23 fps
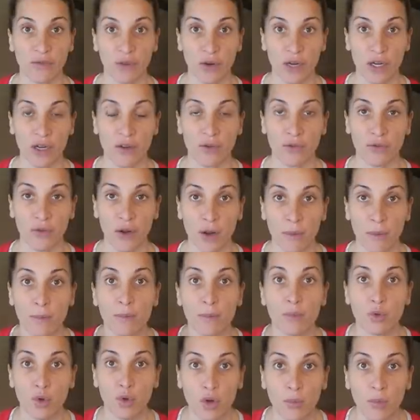different
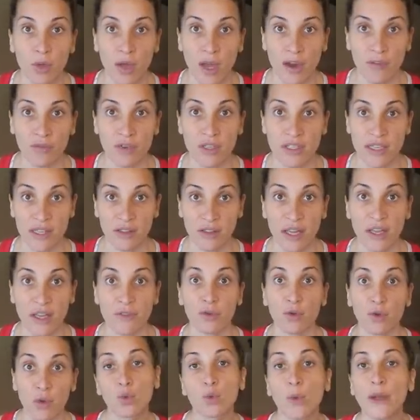from normal everyday
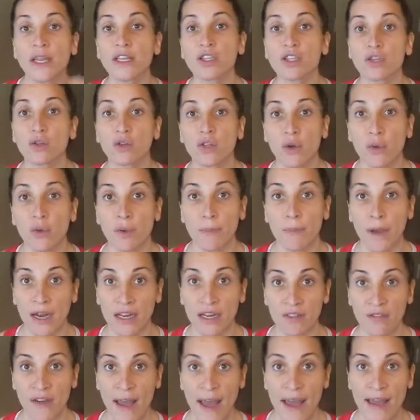life. You're way too low in
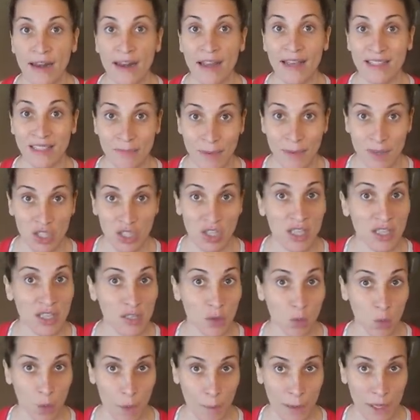body fat, especially as
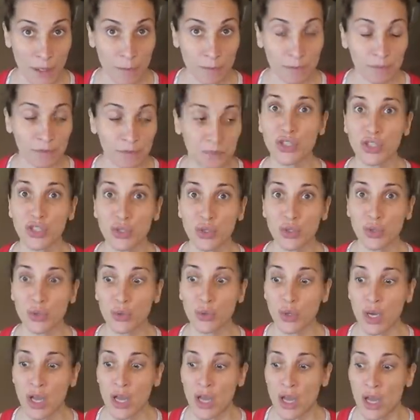a woman,
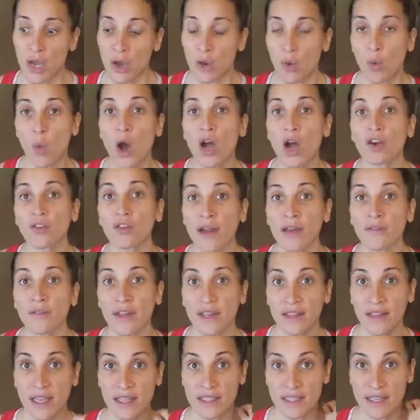to walk around
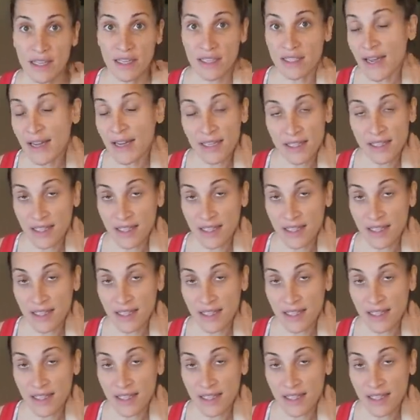like that day to day.